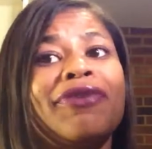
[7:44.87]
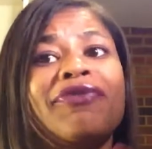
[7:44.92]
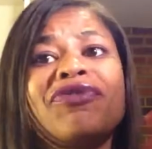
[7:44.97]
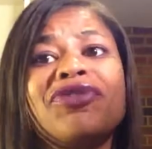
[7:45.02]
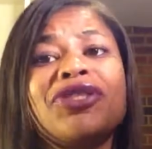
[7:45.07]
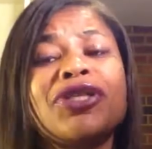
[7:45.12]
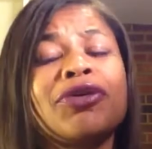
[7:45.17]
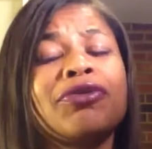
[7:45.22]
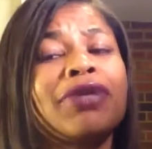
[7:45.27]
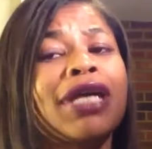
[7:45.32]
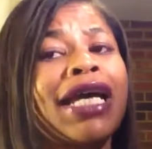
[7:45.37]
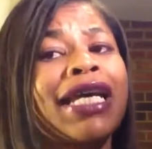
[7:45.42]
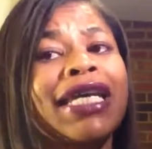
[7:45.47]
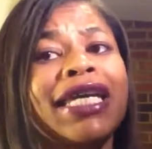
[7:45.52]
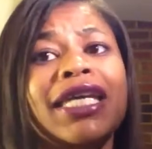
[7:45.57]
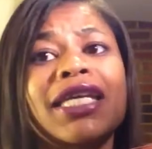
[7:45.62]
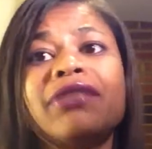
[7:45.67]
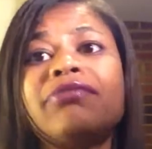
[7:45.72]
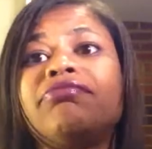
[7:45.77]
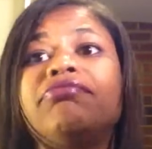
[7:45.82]
if you don't like
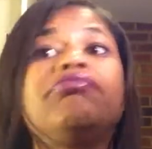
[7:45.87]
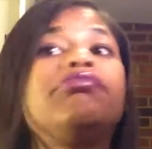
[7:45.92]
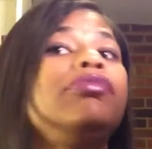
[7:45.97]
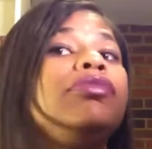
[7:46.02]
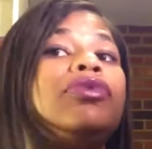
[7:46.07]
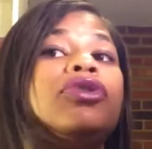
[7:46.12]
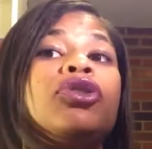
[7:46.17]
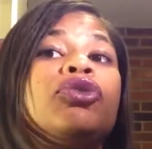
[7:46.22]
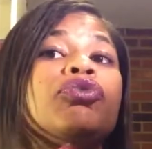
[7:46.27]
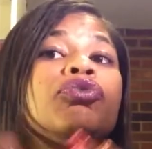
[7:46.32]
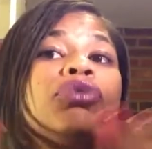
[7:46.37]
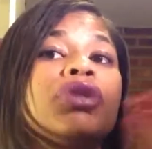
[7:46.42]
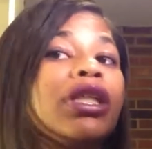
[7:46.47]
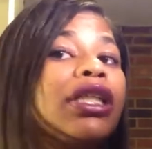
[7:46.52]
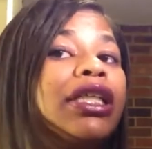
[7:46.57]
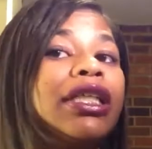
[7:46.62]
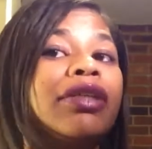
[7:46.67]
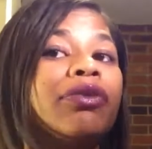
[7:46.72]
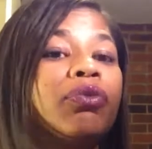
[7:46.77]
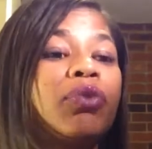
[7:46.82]
it
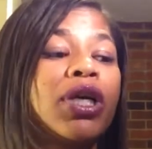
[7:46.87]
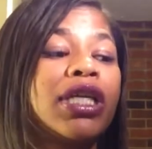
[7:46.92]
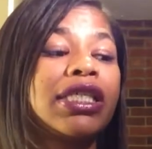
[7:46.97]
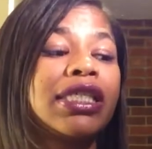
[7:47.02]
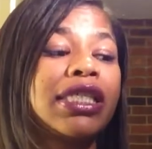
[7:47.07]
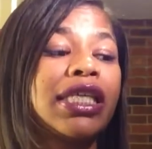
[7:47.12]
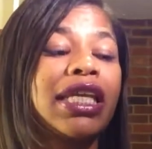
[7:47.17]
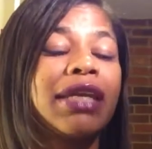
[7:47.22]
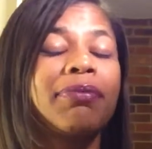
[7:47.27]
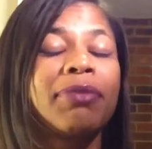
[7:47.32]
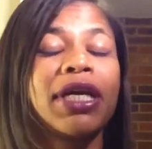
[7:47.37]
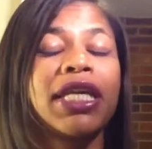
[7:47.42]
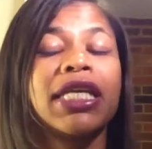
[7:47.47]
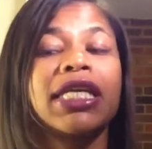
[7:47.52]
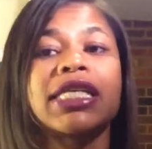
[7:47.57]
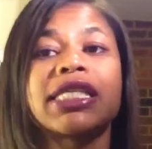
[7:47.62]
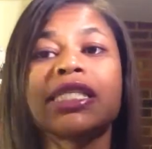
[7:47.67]
really didn't waste any money.